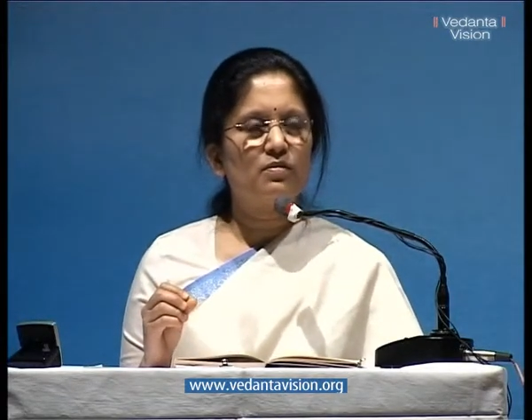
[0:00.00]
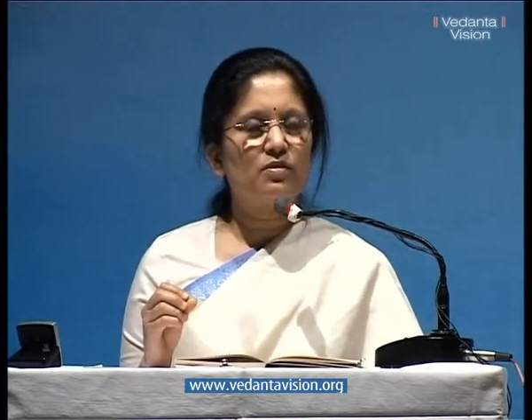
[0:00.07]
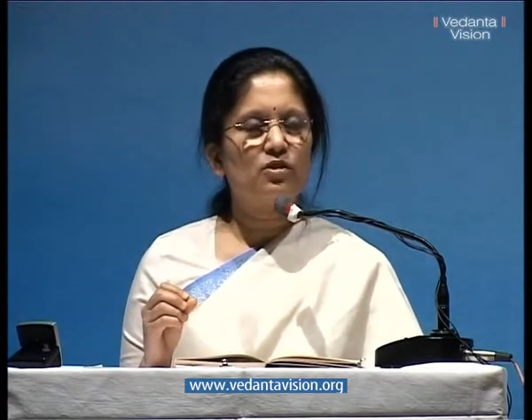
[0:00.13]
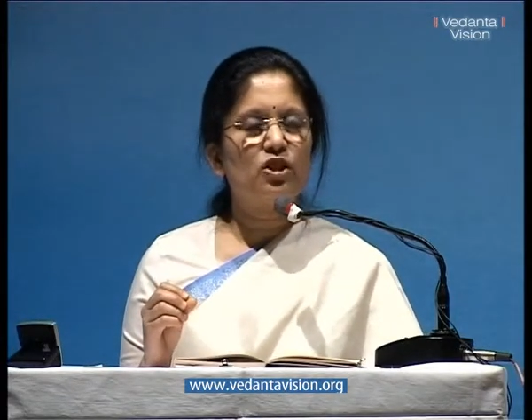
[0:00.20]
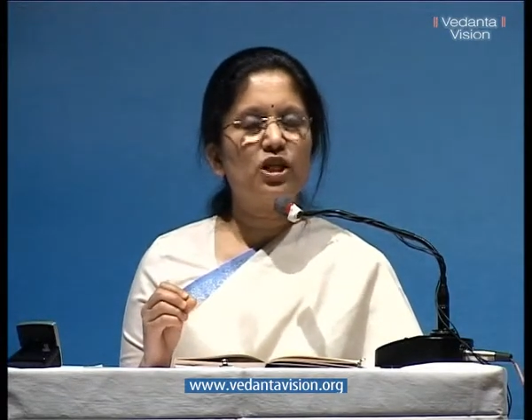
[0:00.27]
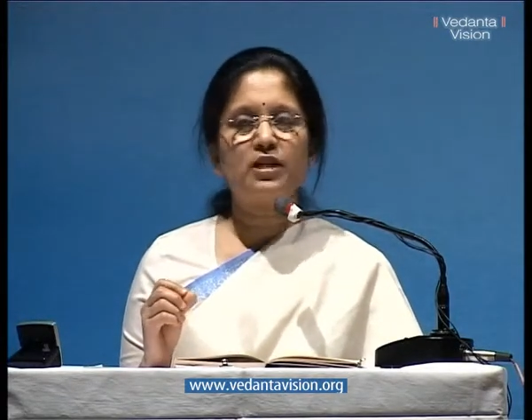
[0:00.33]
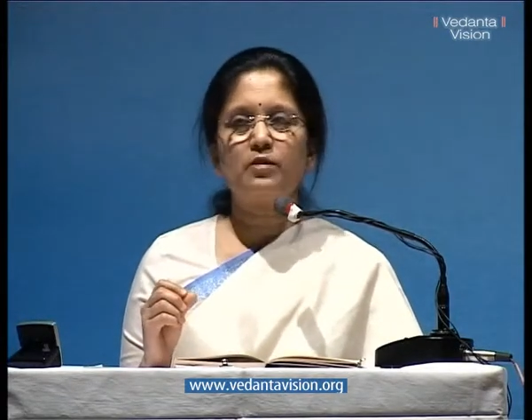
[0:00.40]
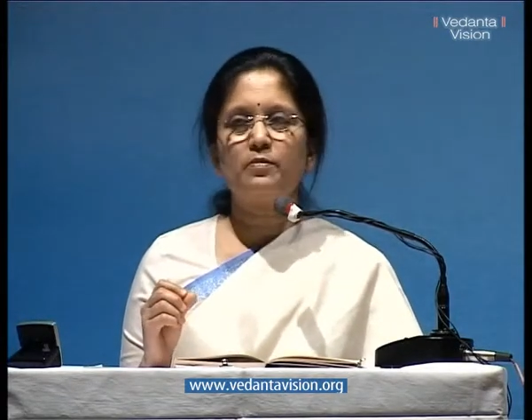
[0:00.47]

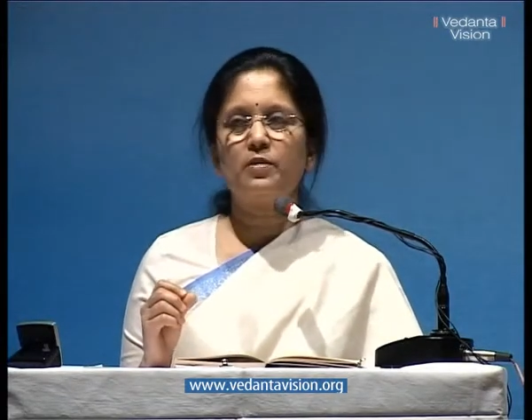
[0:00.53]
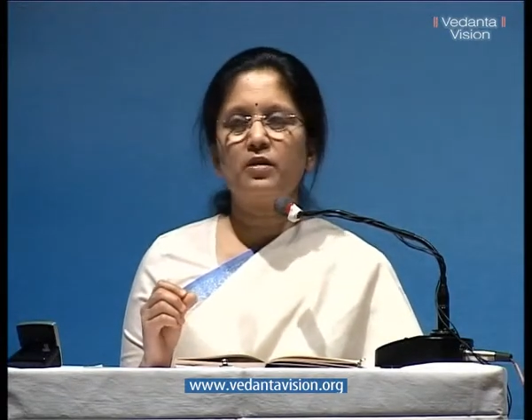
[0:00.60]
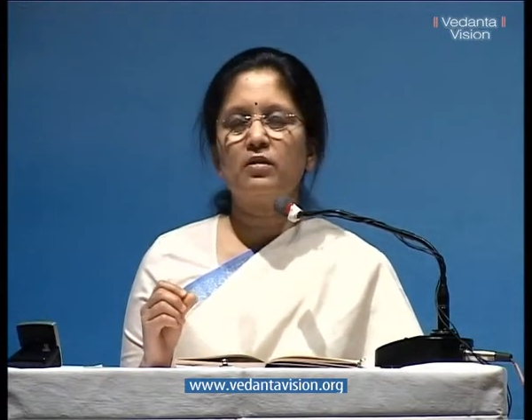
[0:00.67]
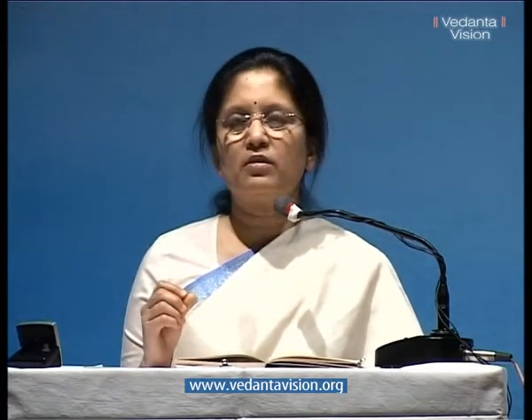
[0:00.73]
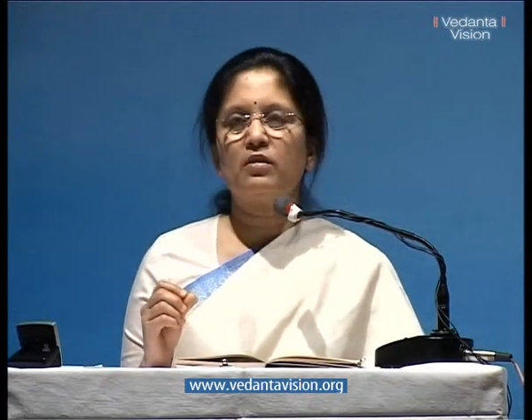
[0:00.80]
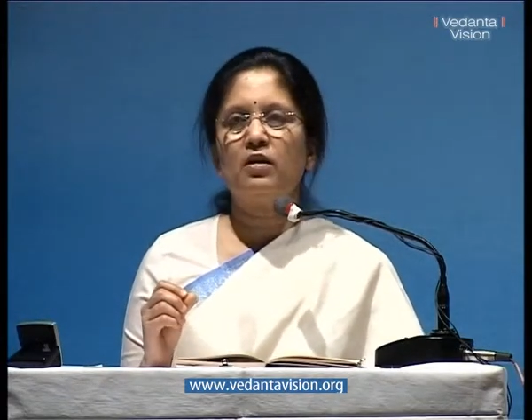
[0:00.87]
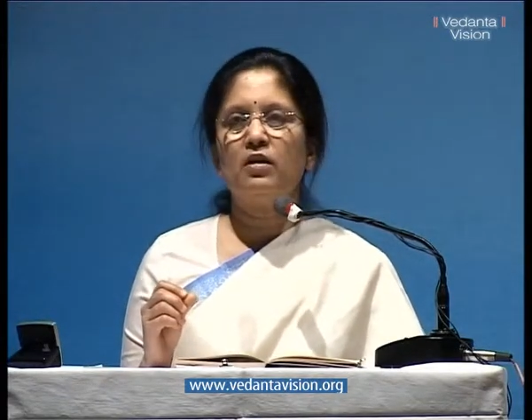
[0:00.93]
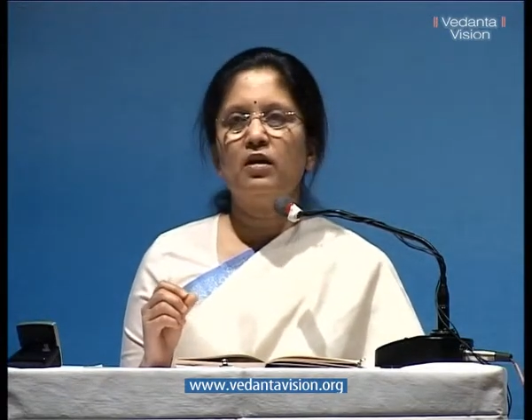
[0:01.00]

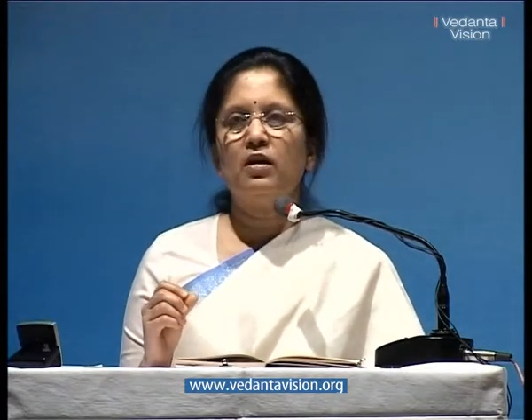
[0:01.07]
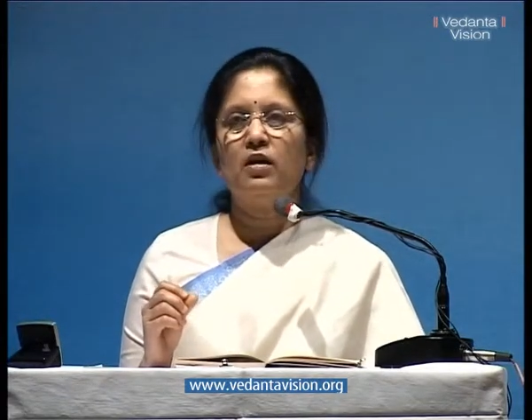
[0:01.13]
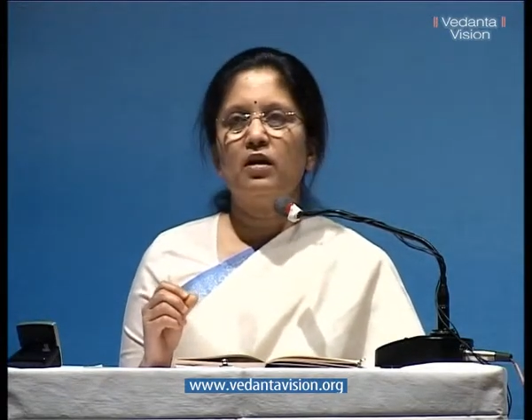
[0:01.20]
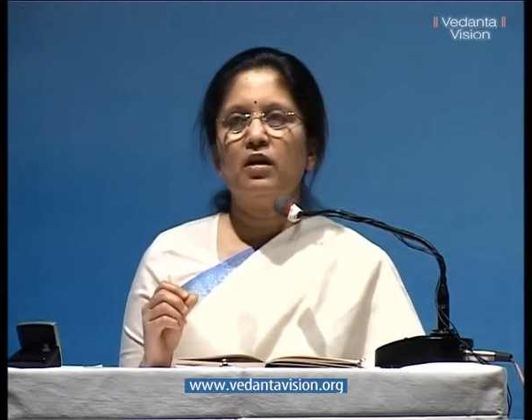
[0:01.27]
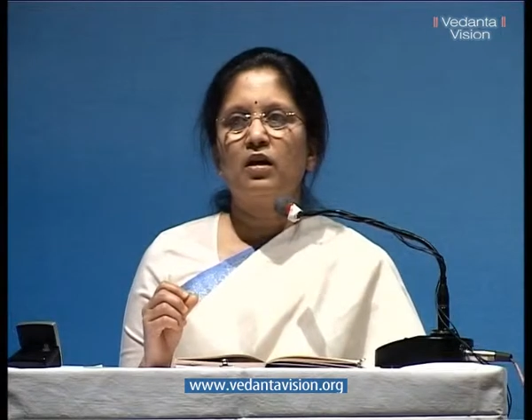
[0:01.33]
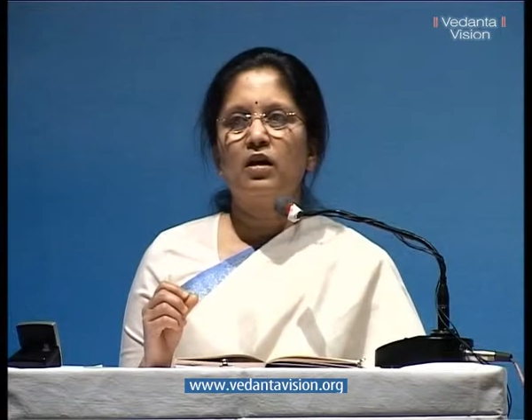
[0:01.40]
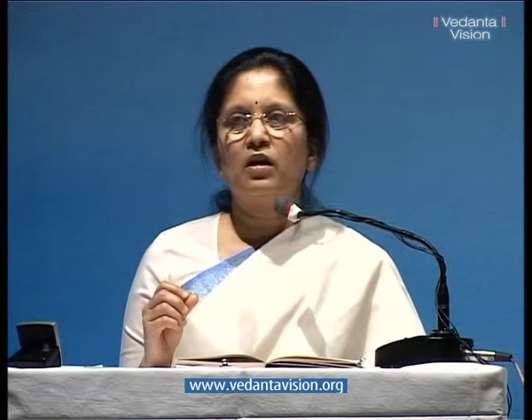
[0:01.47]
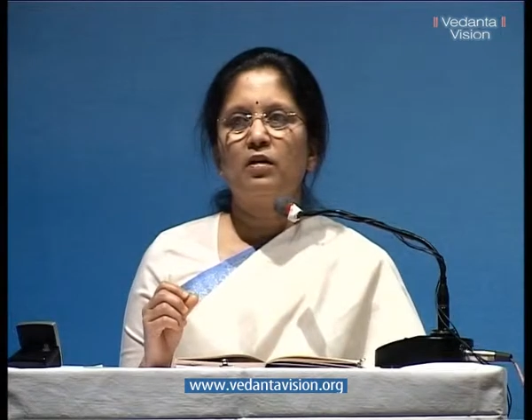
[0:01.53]
Shakespeare
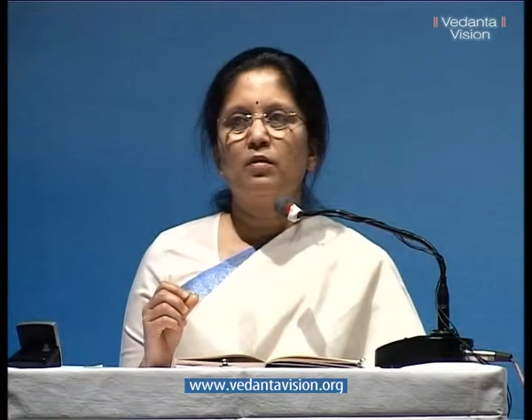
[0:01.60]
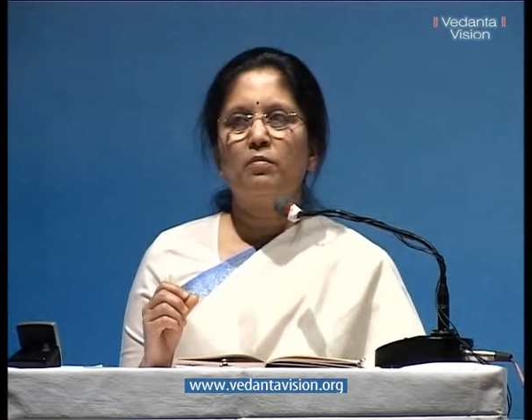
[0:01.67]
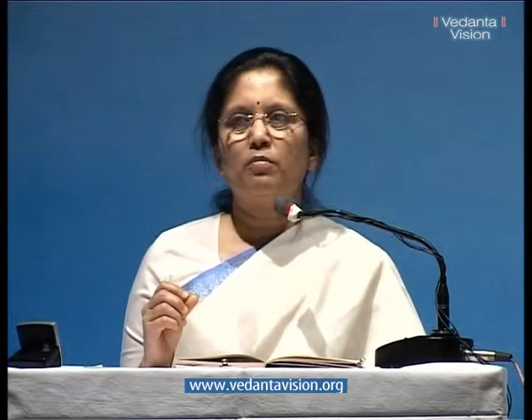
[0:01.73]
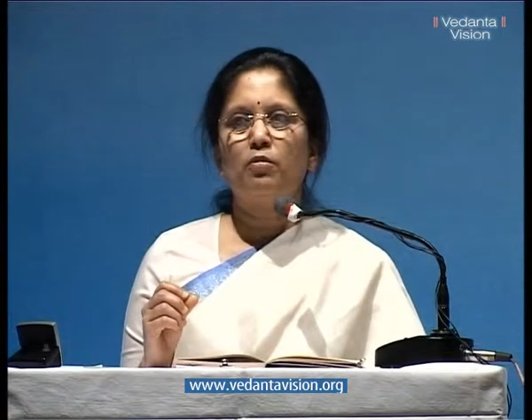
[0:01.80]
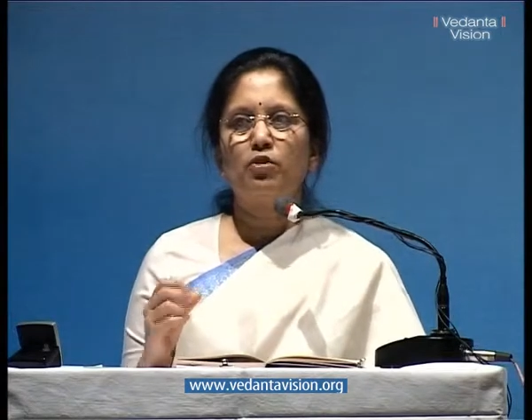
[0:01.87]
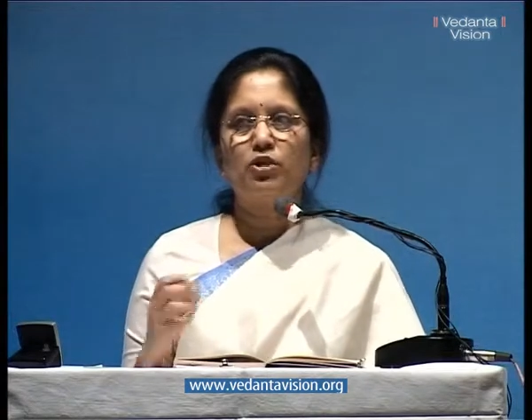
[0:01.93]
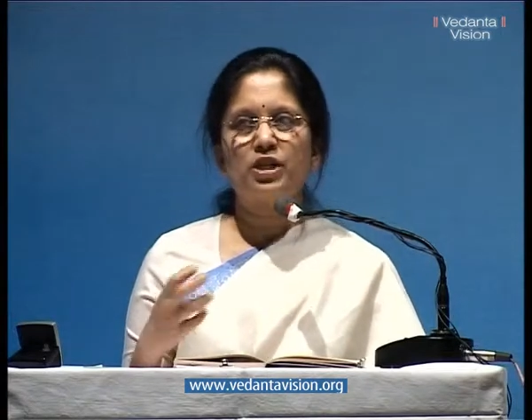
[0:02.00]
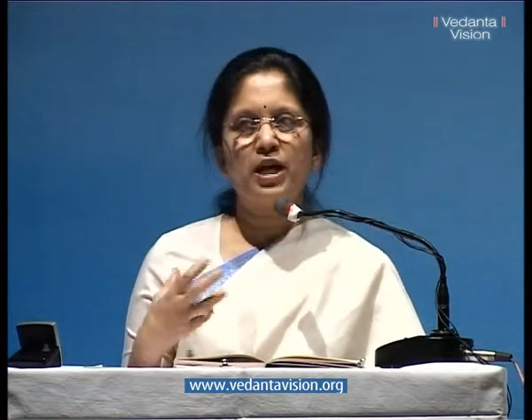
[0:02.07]

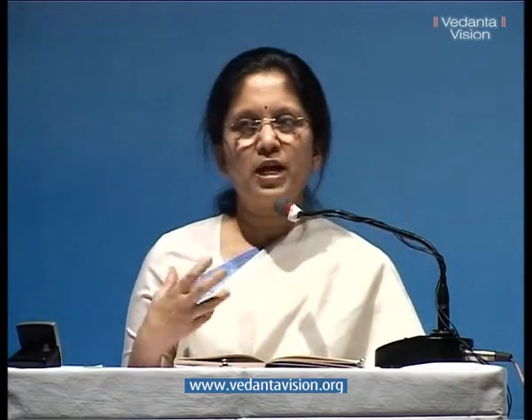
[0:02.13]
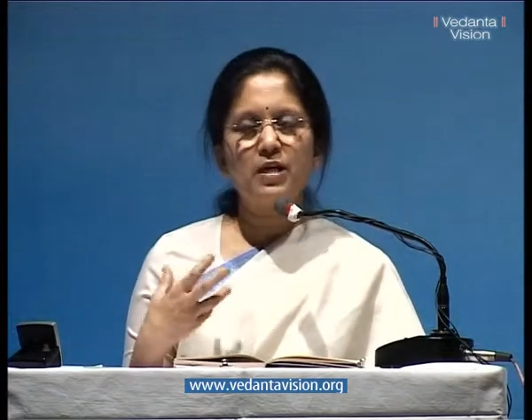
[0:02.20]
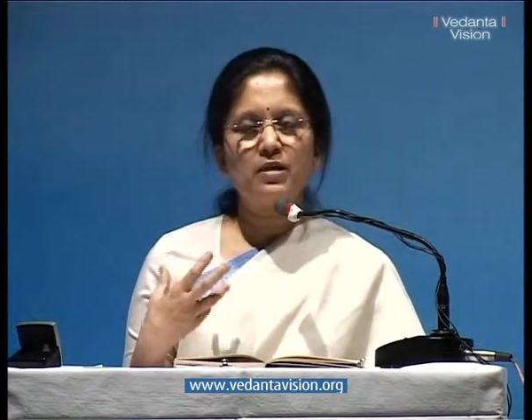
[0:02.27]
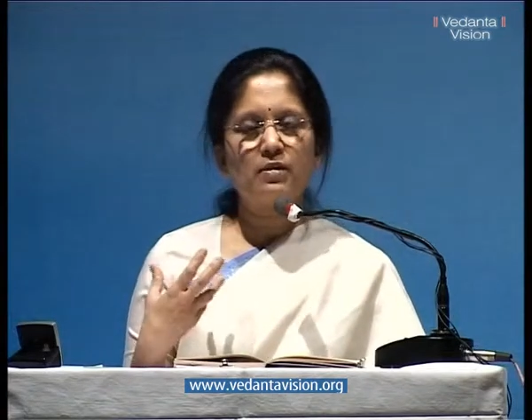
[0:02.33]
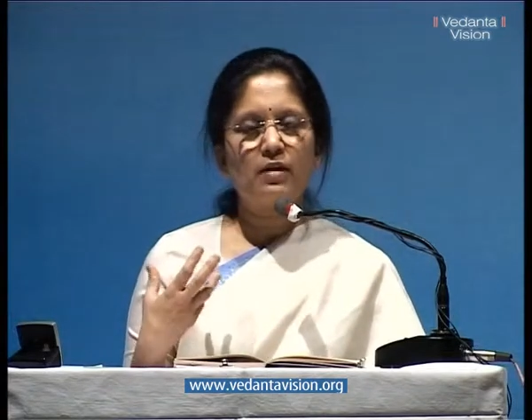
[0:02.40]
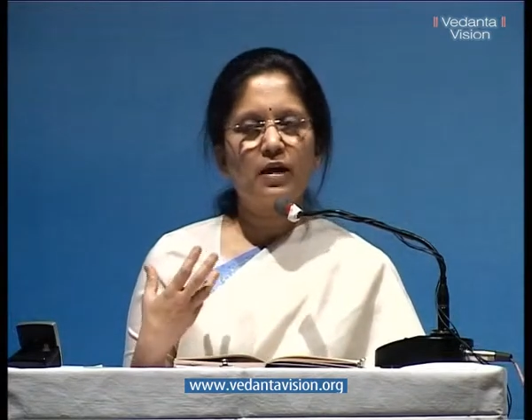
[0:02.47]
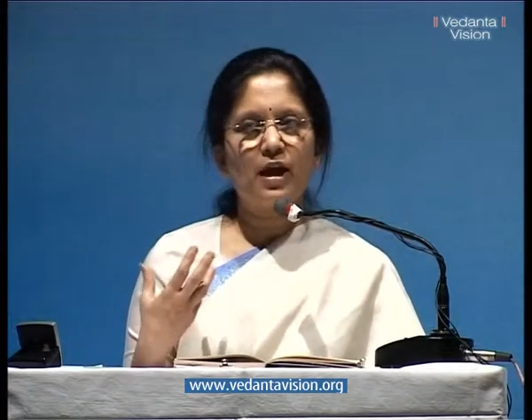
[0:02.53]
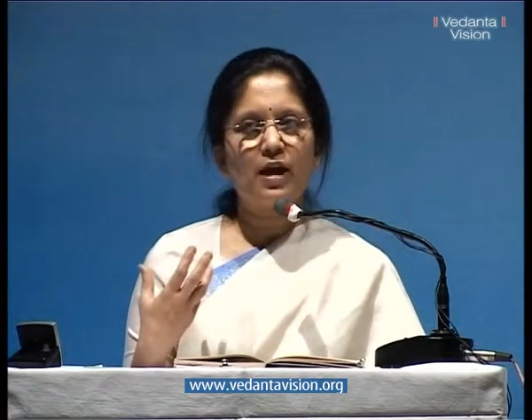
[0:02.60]

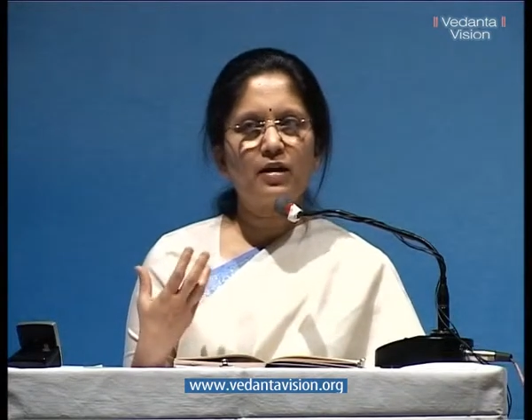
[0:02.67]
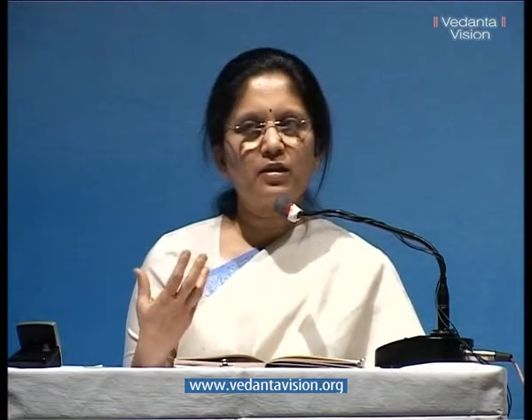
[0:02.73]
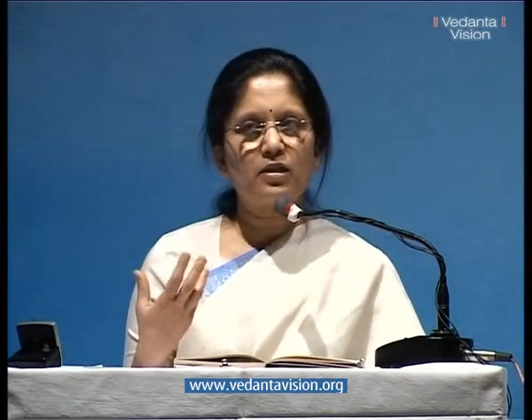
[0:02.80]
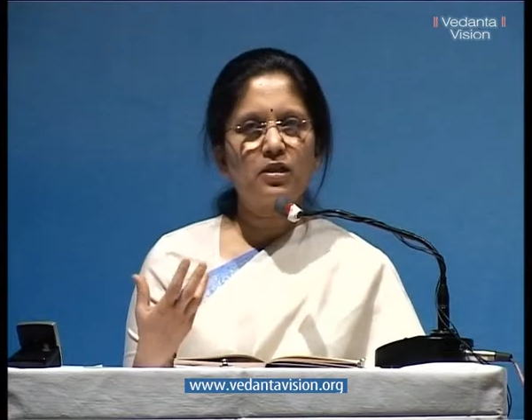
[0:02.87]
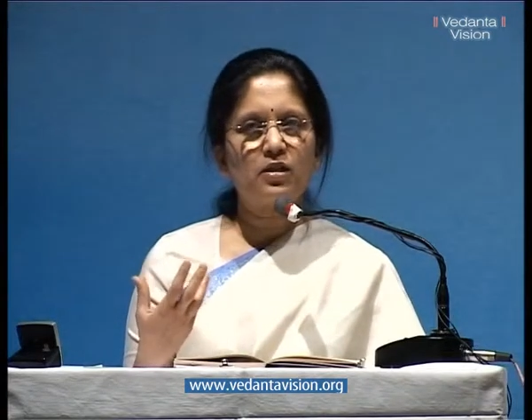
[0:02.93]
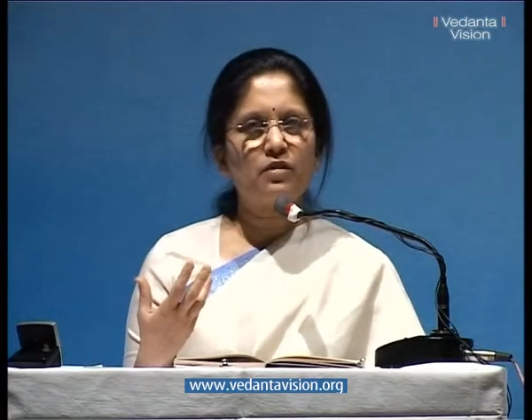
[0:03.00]
portrays the character